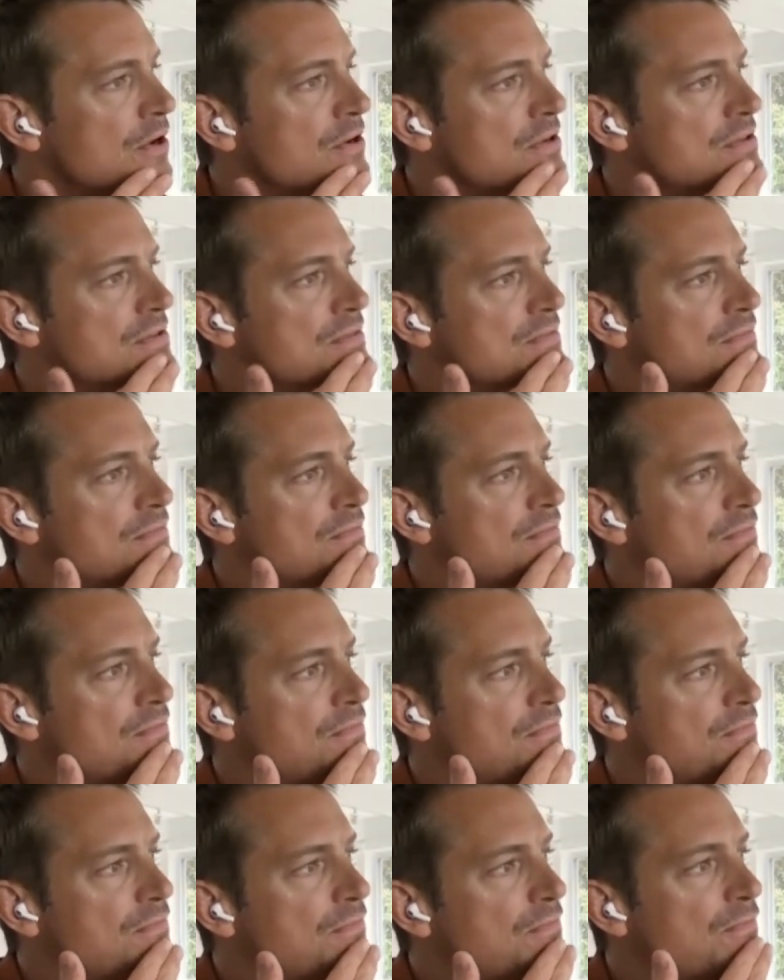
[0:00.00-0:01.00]
first
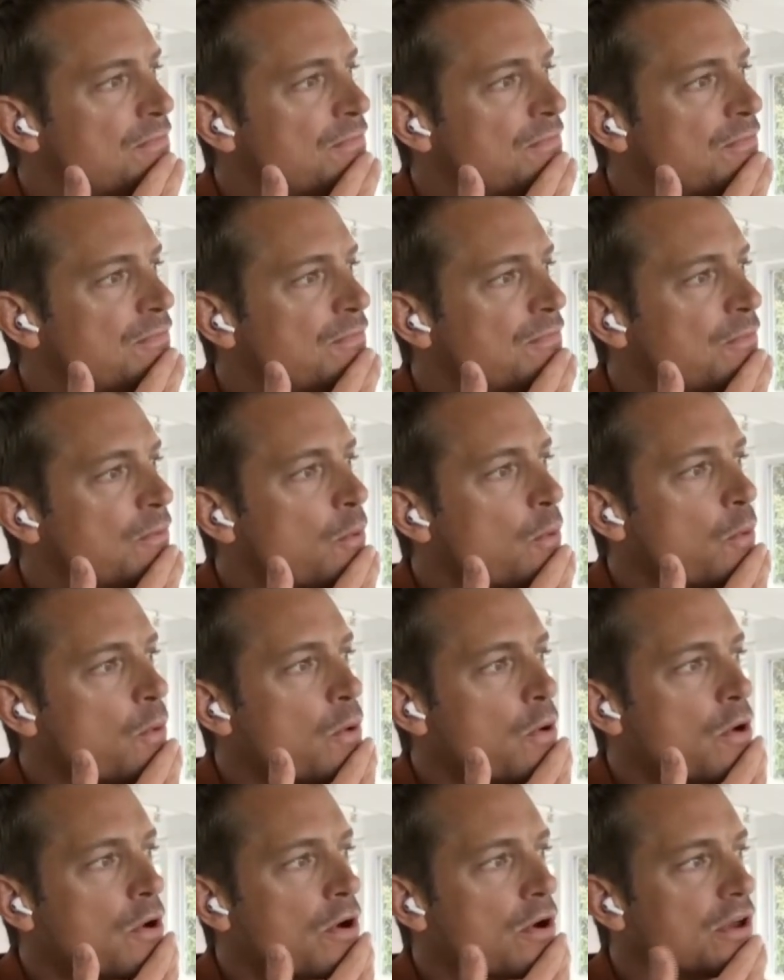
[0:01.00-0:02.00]

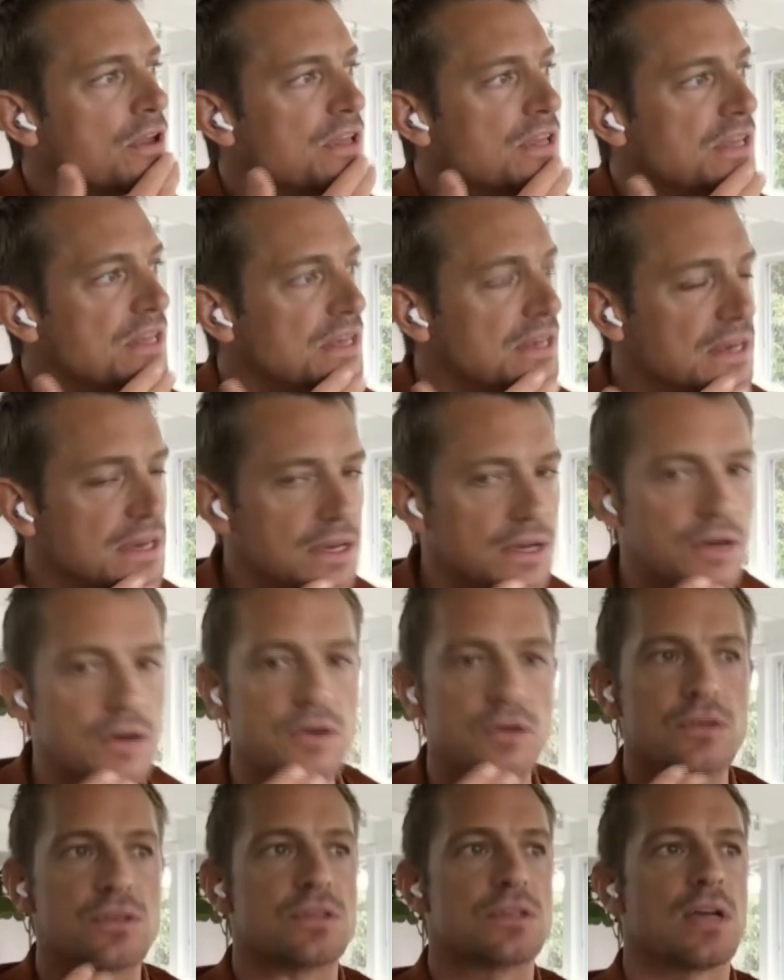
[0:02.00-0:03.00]
4
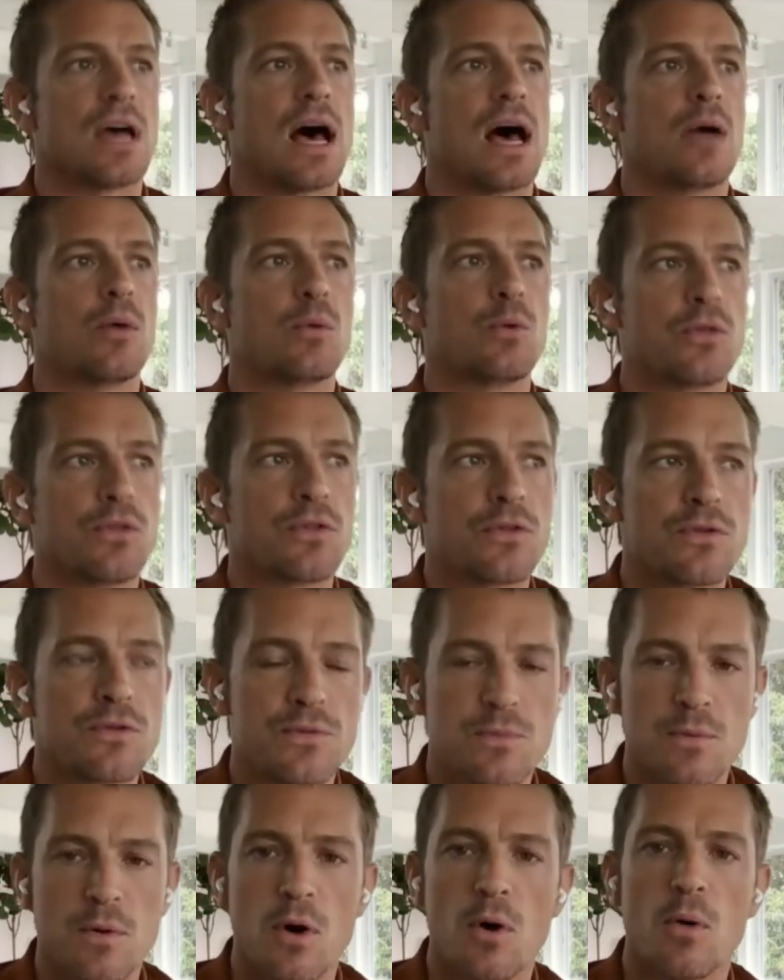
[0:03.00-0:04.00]
years, I
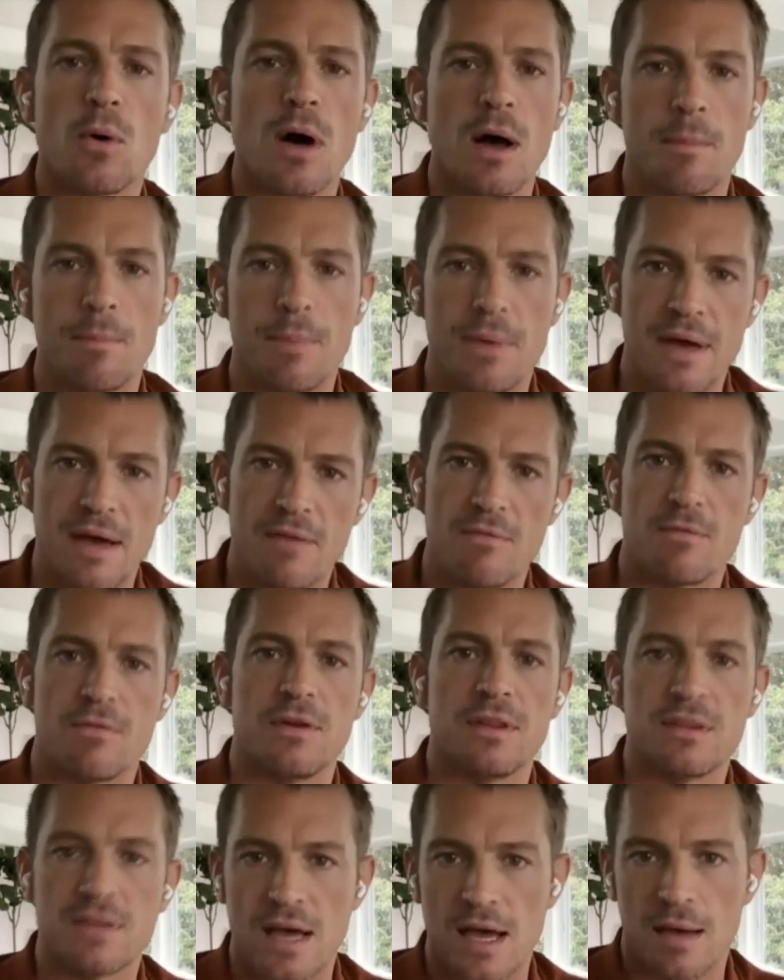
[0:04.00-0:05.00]
would throw up
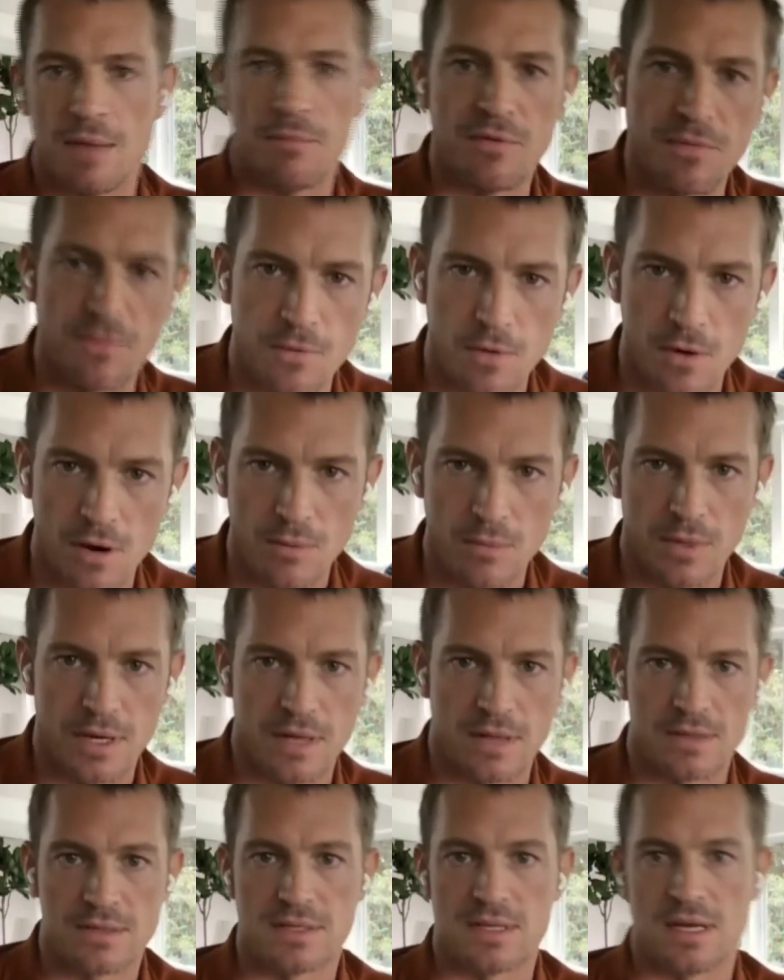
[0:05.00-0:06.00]
every time before
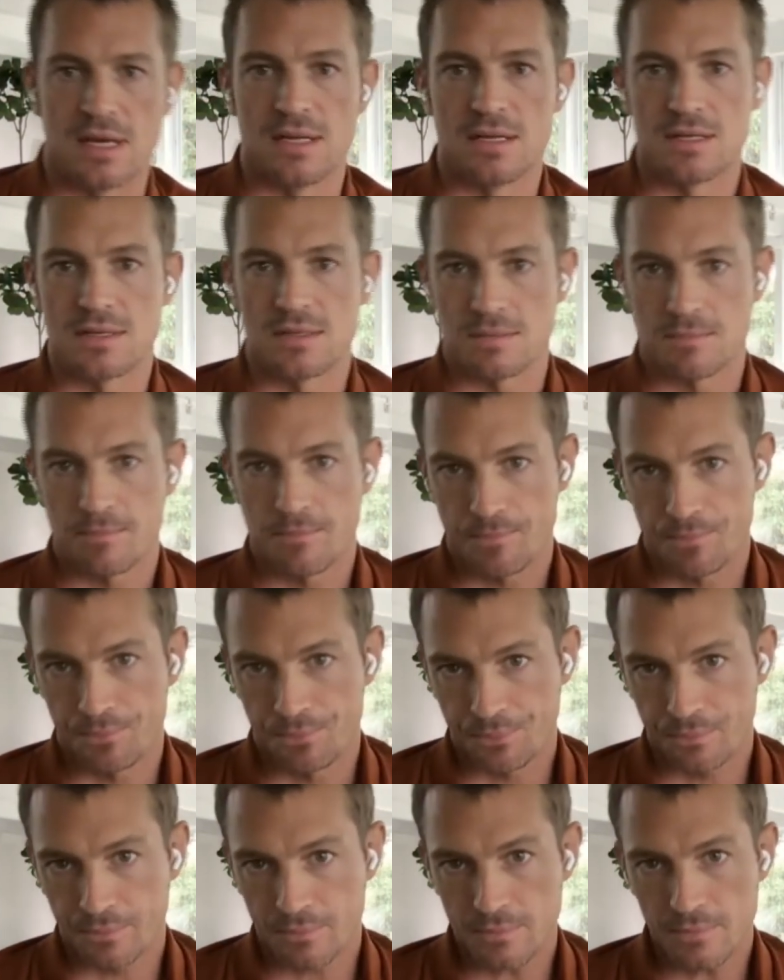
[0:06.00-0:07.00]
I went on stage.
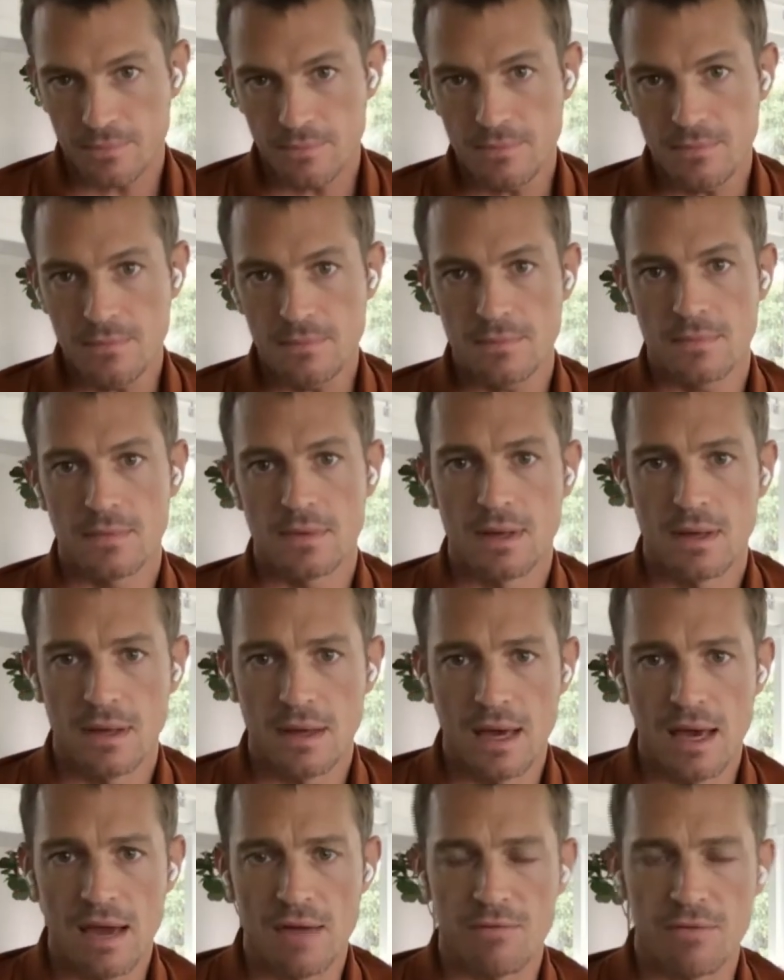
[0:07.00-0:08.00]

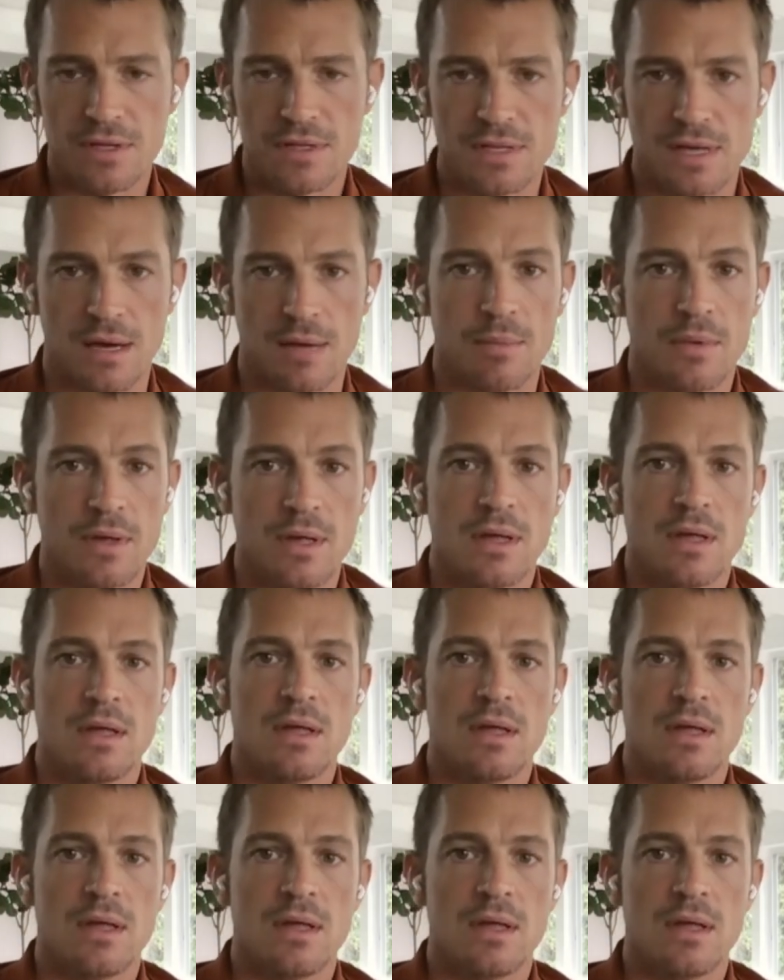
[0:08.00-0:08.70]
Every time.